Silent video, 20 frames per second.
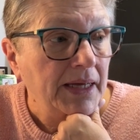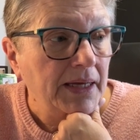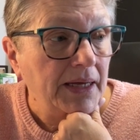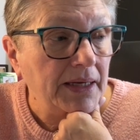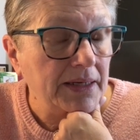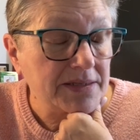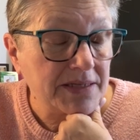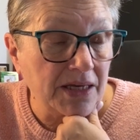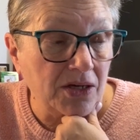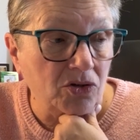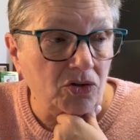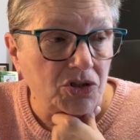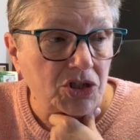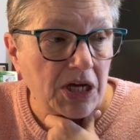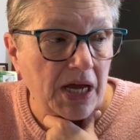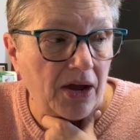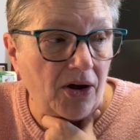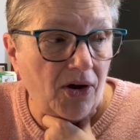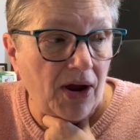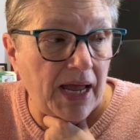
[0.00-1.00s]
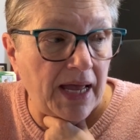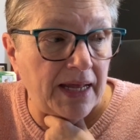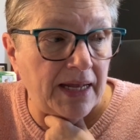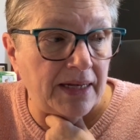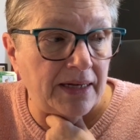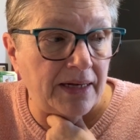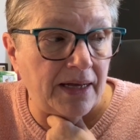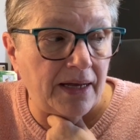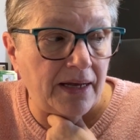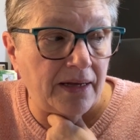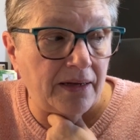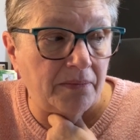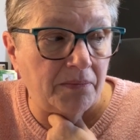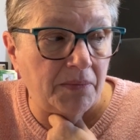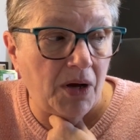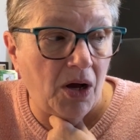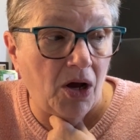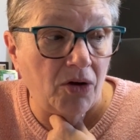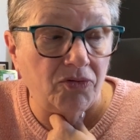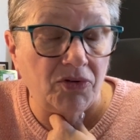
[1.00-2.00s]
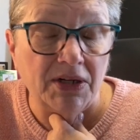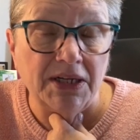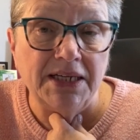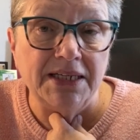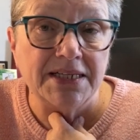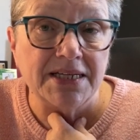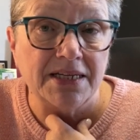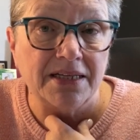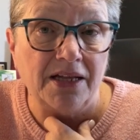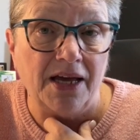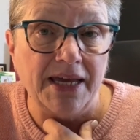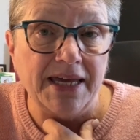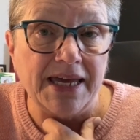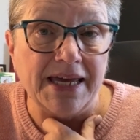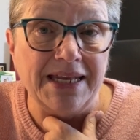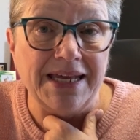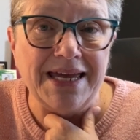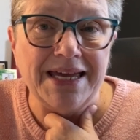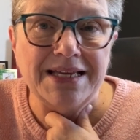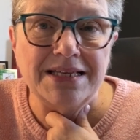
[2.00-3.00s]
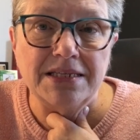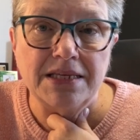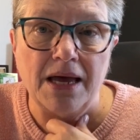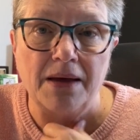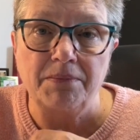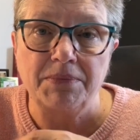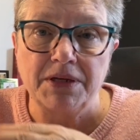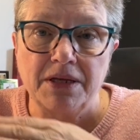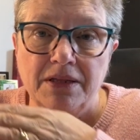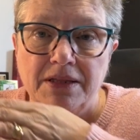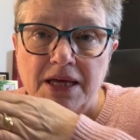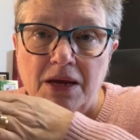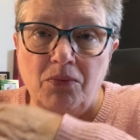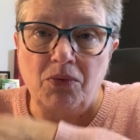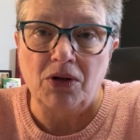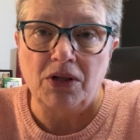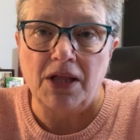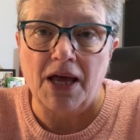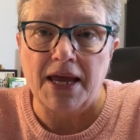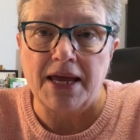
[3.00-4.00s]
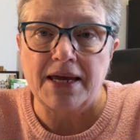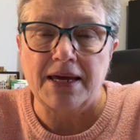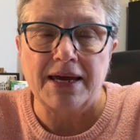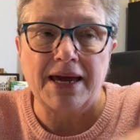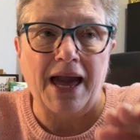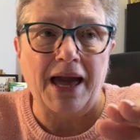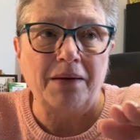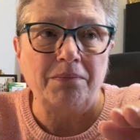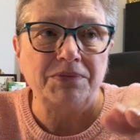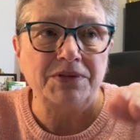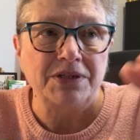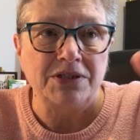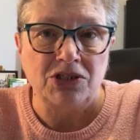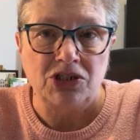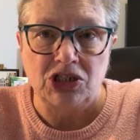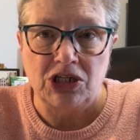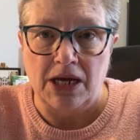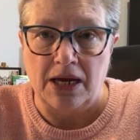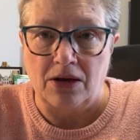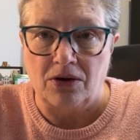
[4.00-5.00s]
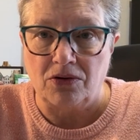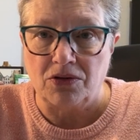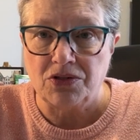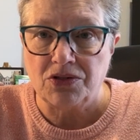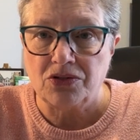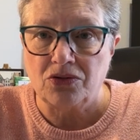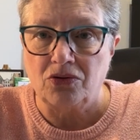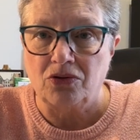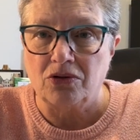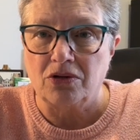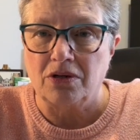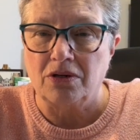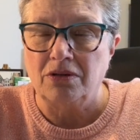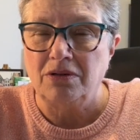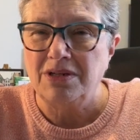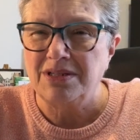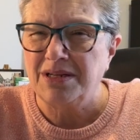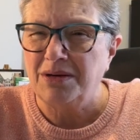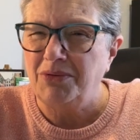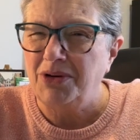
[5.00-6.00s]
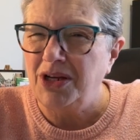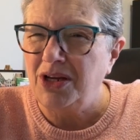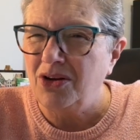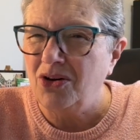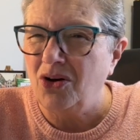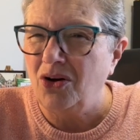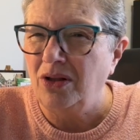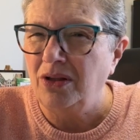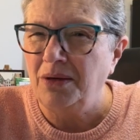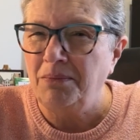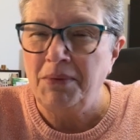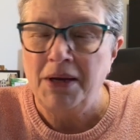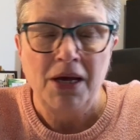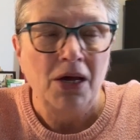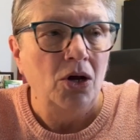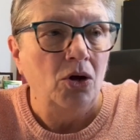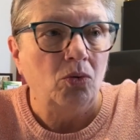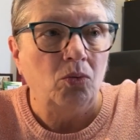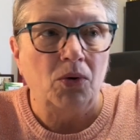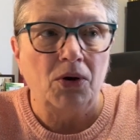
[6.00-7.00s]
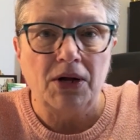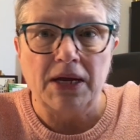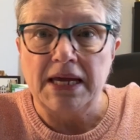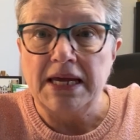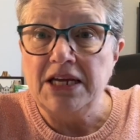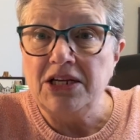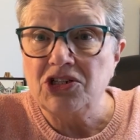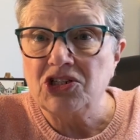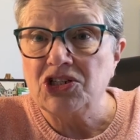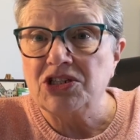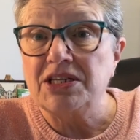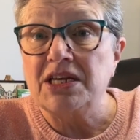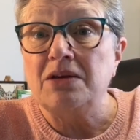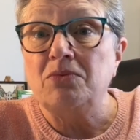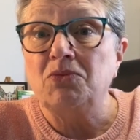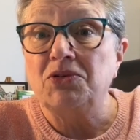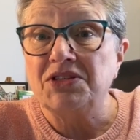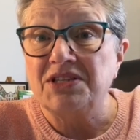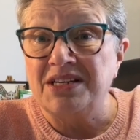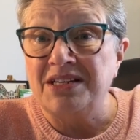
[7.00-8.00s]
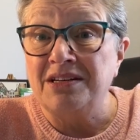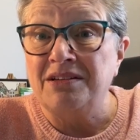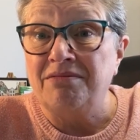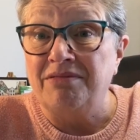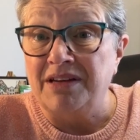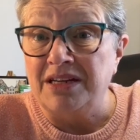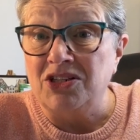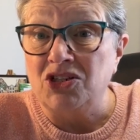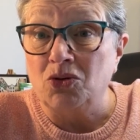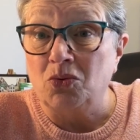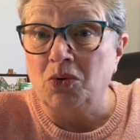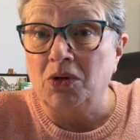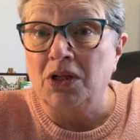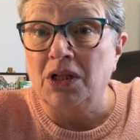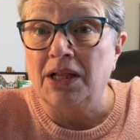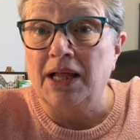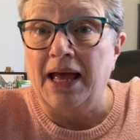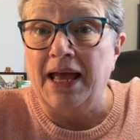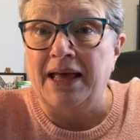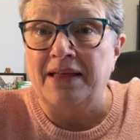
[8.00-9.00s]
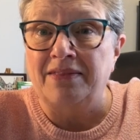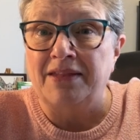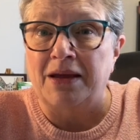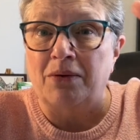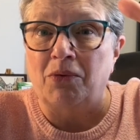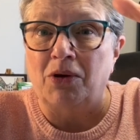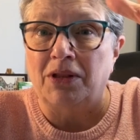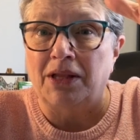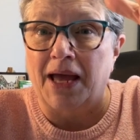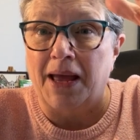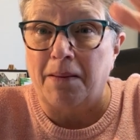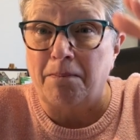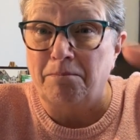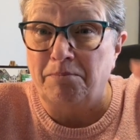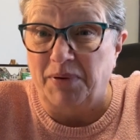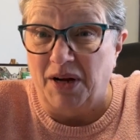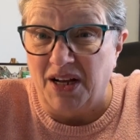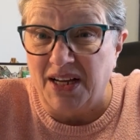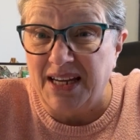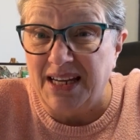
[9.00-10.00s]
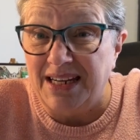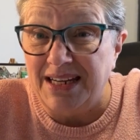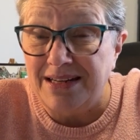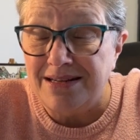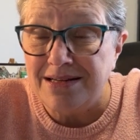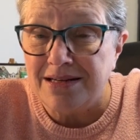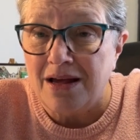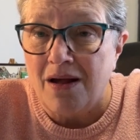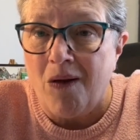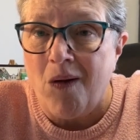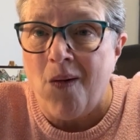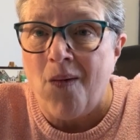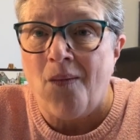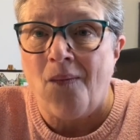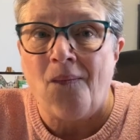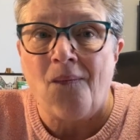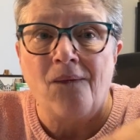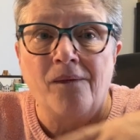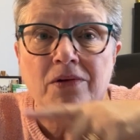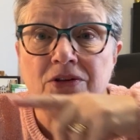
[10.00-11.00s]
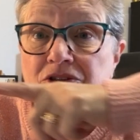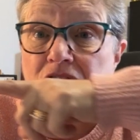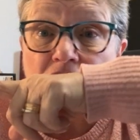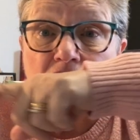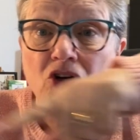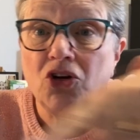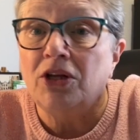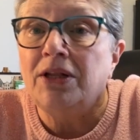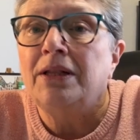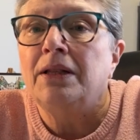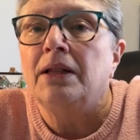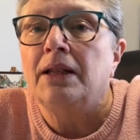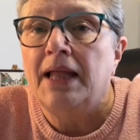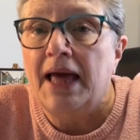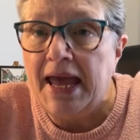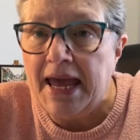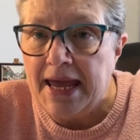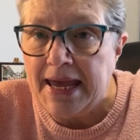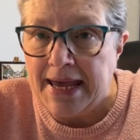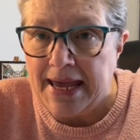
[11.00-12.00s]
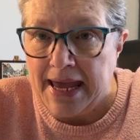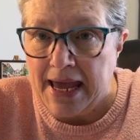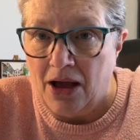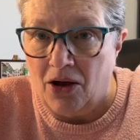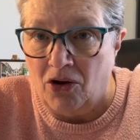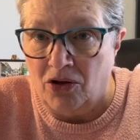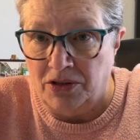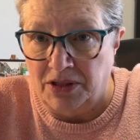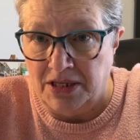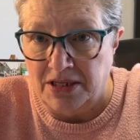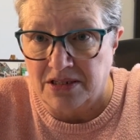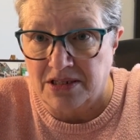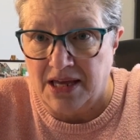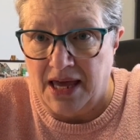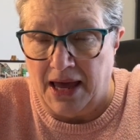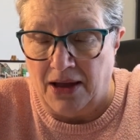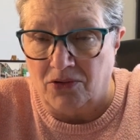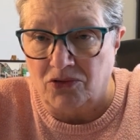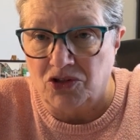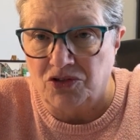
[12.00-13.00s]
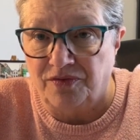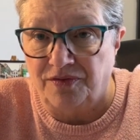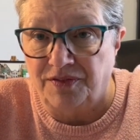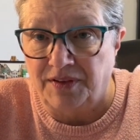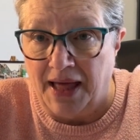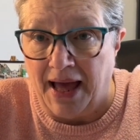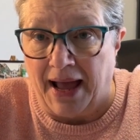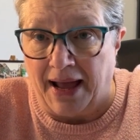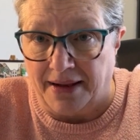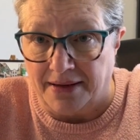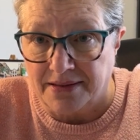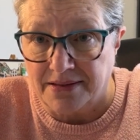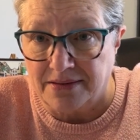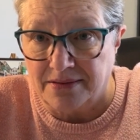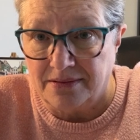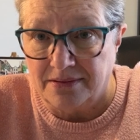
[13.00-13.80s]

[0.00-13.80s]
a single chair, and I really did like it, except they were like captain chairs, or is that what you call them, where each seat was individual and they were like bucketed, so you couldn't lay on this couch flat